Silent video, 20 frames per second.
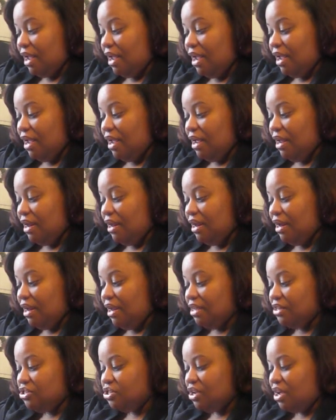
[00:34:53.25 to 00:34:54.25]
and
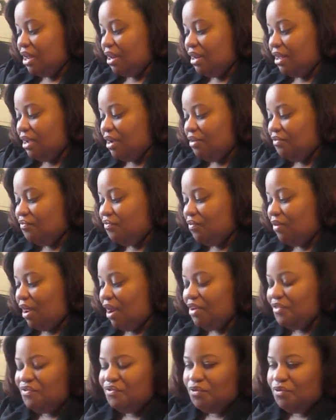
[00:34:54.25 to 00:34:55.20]
it's got like a lot of